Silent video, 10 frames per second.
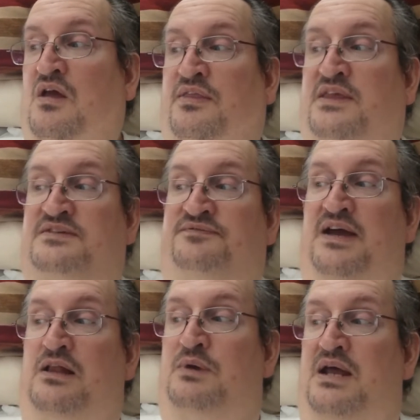There's a
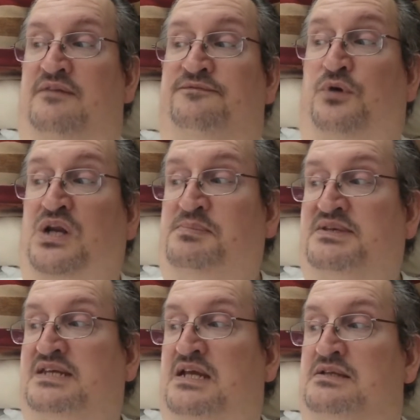fail rate at
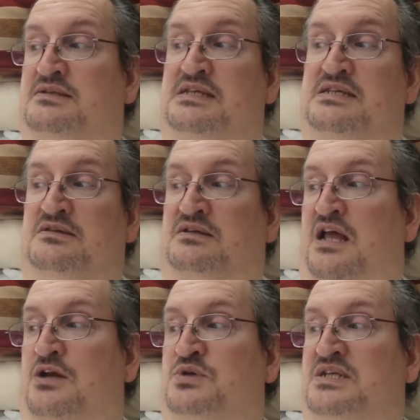40%. These are
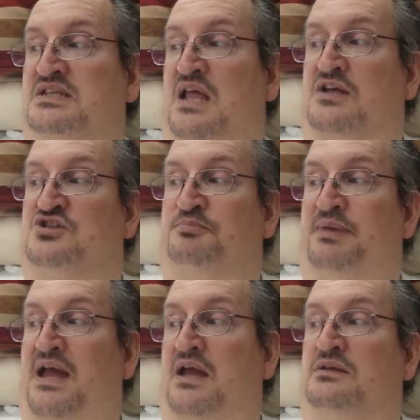countries like
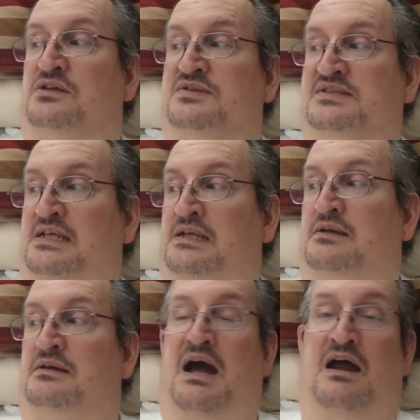Japan, New
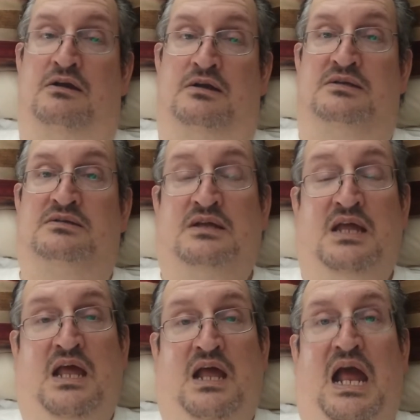Zealand, Ireland,
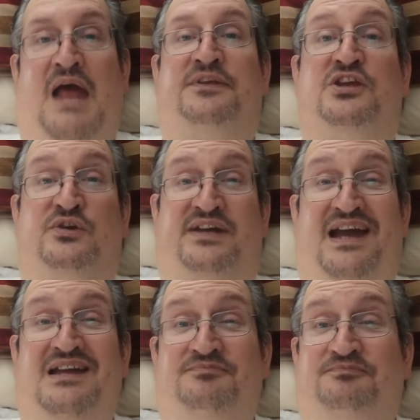and the UK.